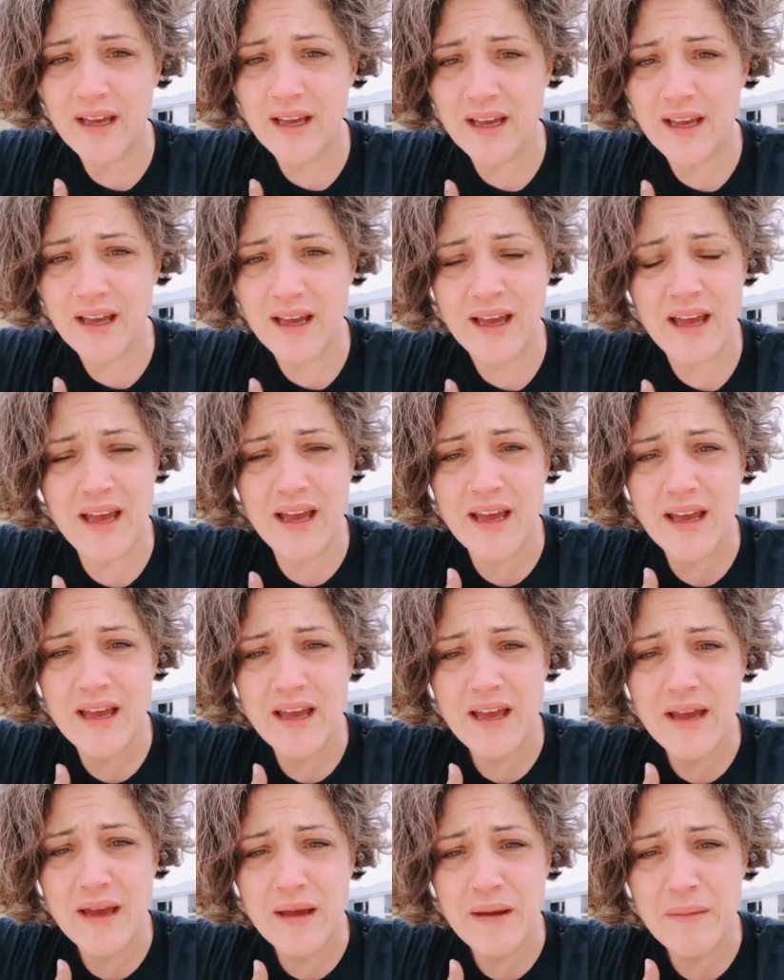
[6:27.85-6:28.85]

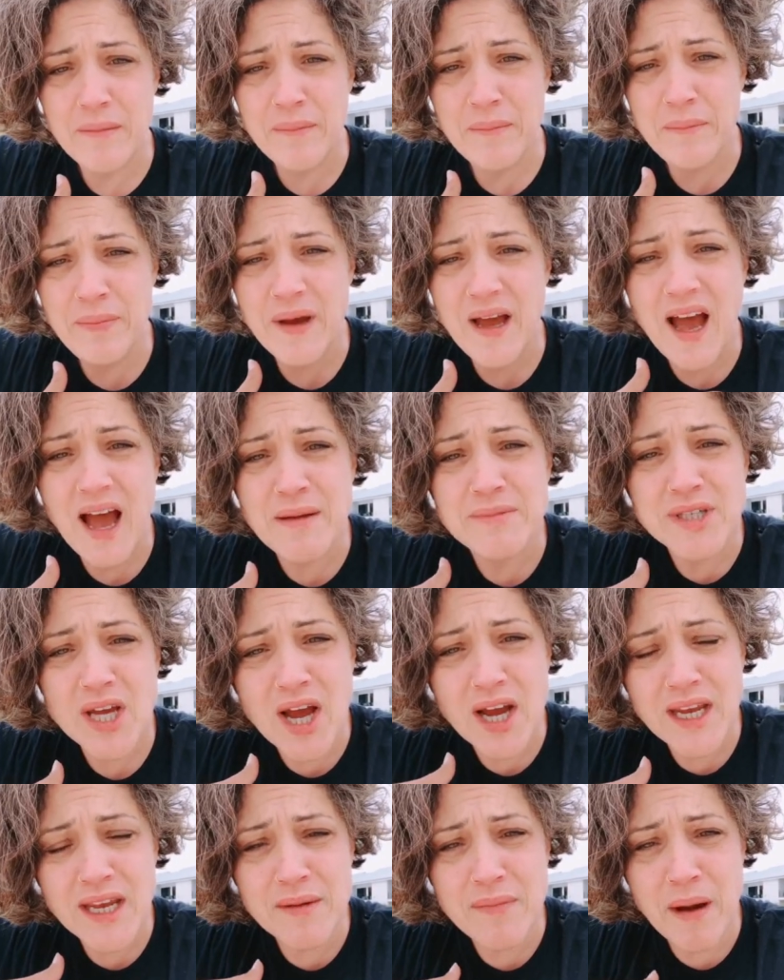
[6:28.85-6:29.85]
But I'm
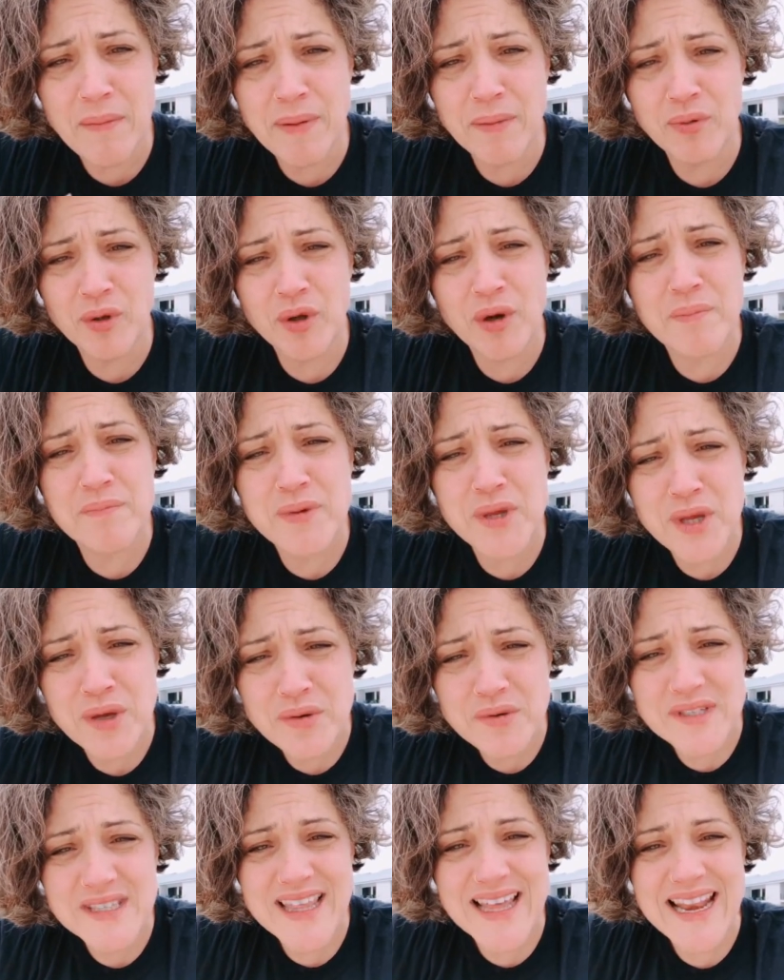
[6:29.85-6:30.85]
talking about people who
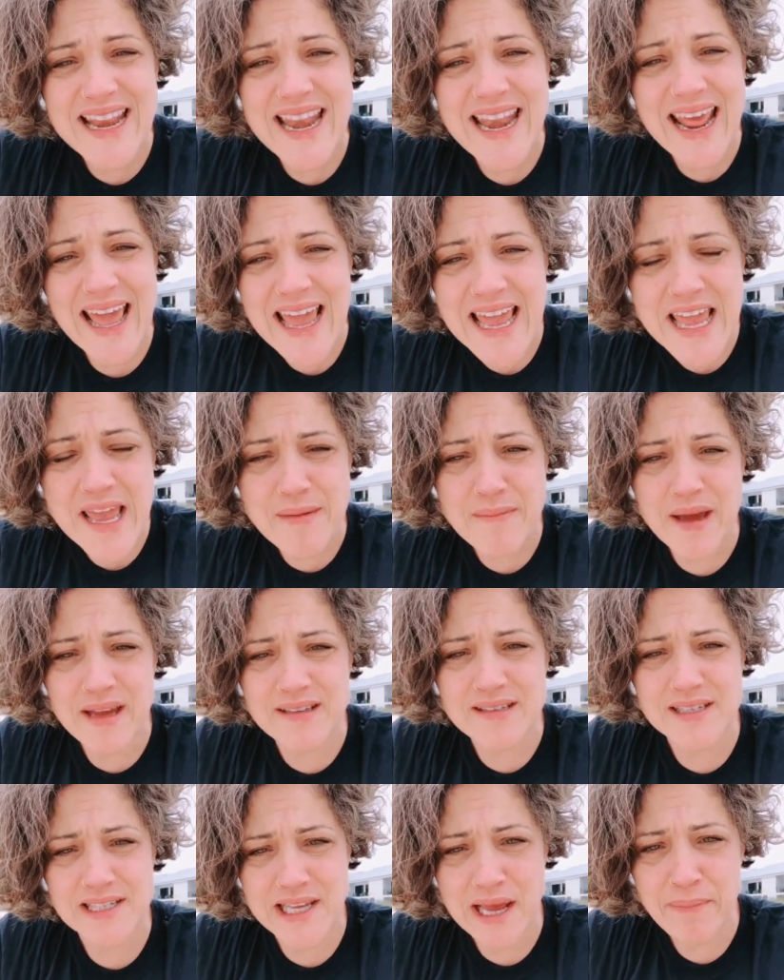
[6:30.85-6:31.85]
abuse the name
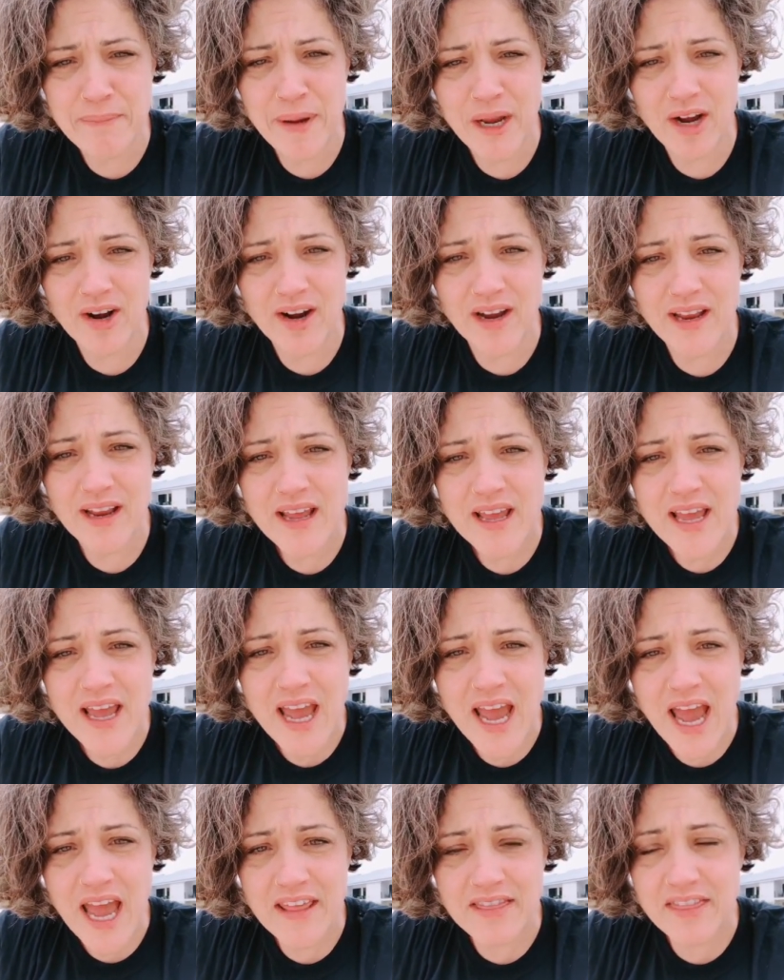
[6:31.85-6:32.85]
step-parent
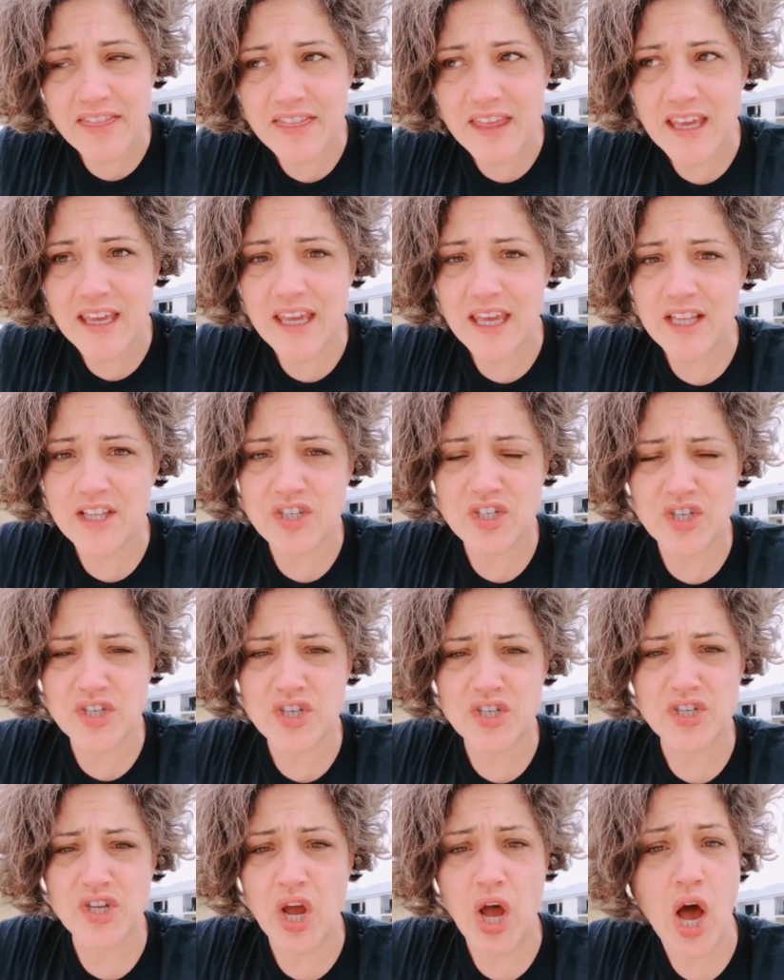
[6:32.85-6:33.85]
and think kids should
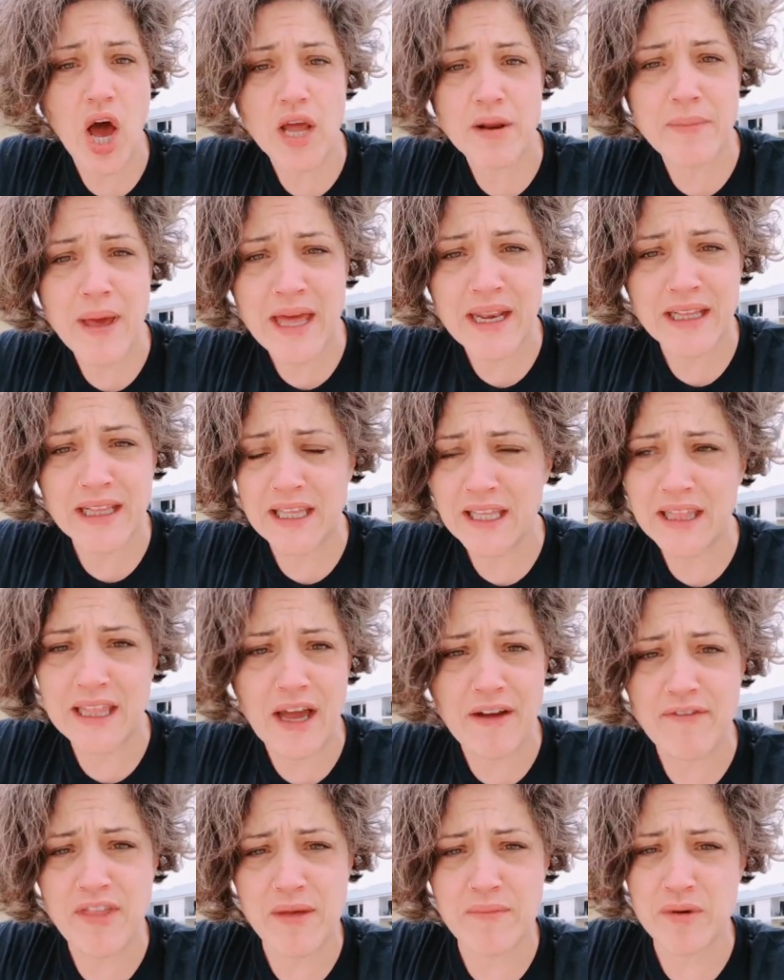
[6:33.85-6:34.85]
just automatically
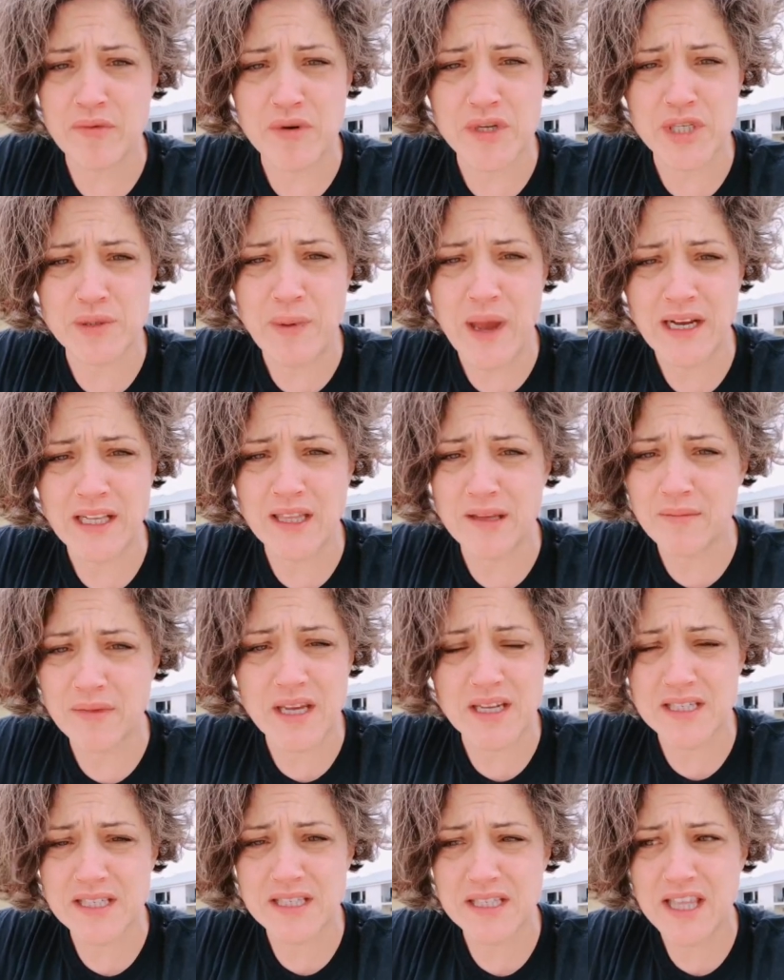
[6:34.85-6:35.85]
love them and respect them
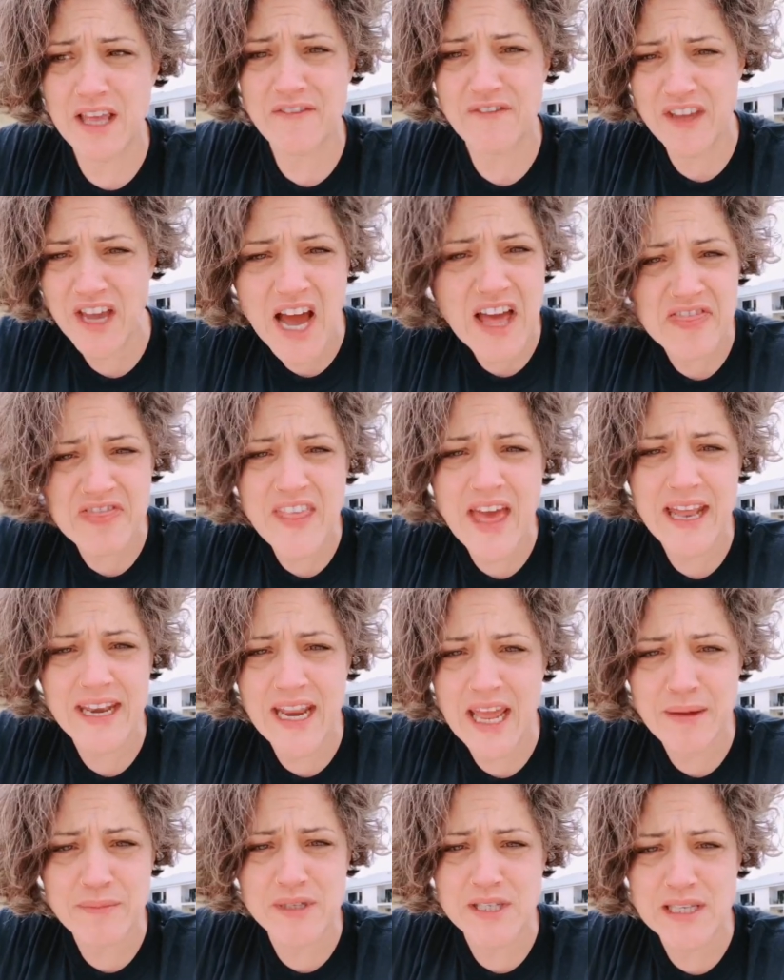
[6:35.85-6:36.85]
because they've gotten that
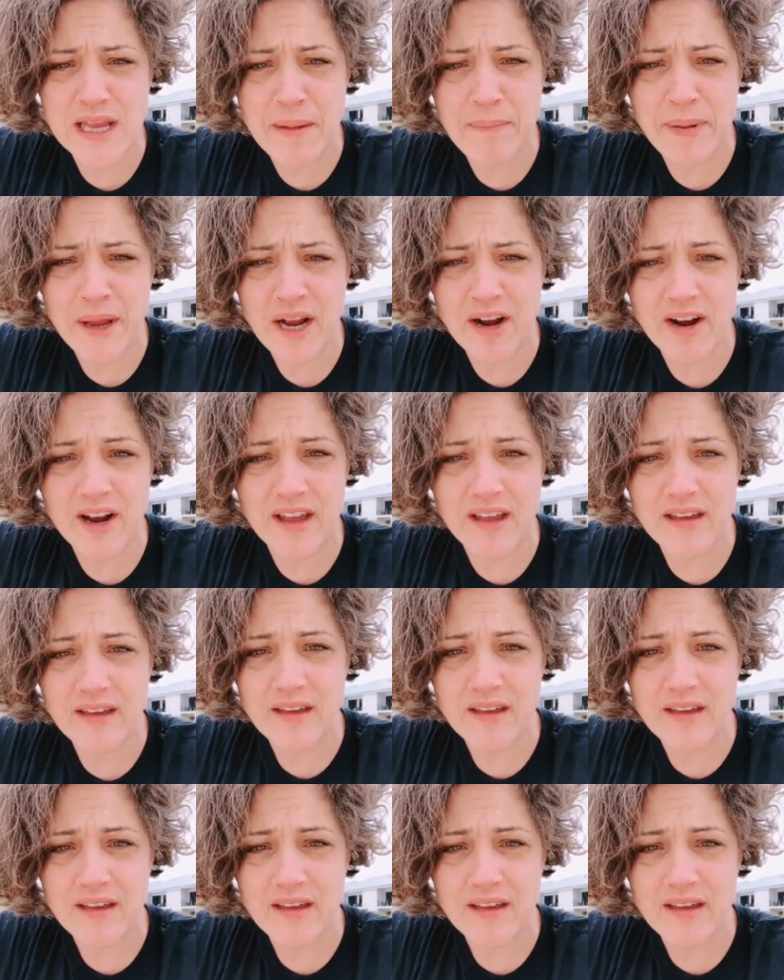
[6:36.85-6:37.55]
name step-parent.